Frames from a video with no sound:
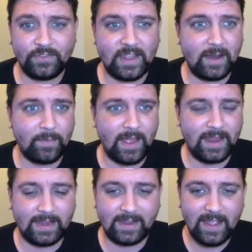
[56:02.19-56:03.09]
And I'm
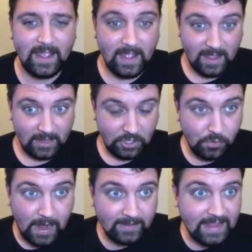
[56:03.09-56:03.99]
like, you
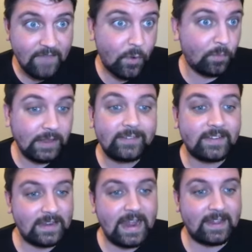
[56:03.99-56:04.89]
guys have him
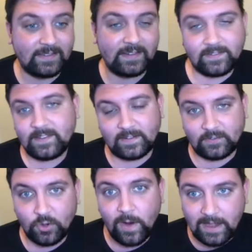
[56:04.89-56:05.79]
listed at 6'6,
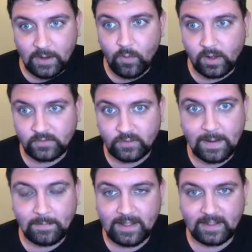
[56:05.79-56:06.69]
281. So
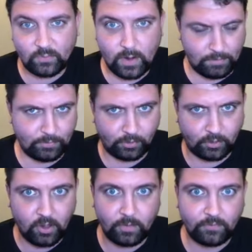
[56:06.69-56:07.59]
maybe that's why people are
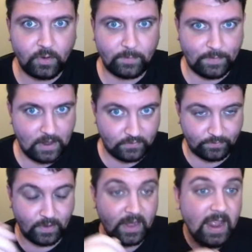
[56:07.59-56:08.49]
calling him 280 pounds.
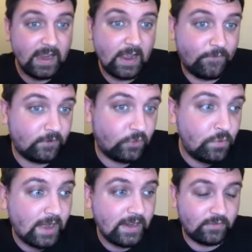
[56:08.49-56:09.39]
But yeah, if he's
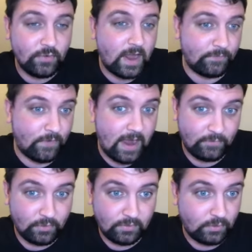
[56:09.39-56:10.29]
290, 295,
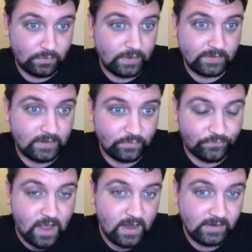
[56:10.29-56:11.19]
do you, do you think that he's
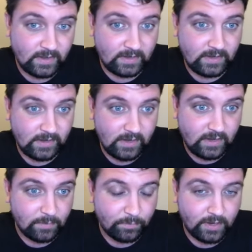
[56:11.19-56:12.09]
fine? Like he, he
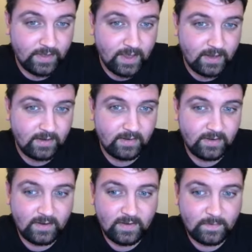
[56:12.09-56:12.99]
can play that?
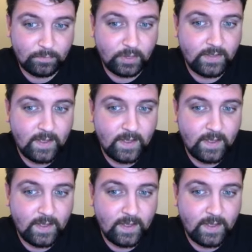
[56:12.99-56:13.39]
Play that?